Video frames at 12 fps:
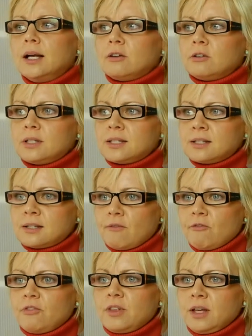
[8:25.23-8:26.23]
There is
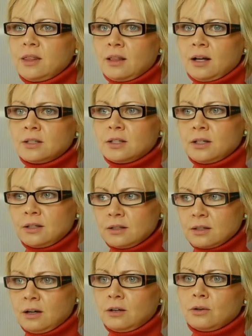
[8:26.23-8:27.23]
something that
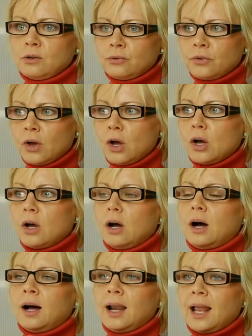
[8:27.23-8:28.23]
is kind of
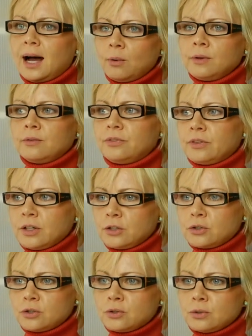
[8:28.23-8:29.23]
allowing
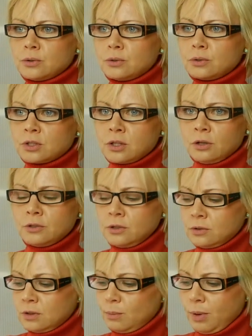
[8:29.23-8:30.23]
things to slot
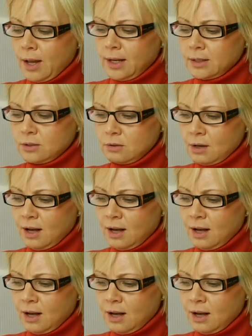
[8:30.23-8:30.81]
into the place.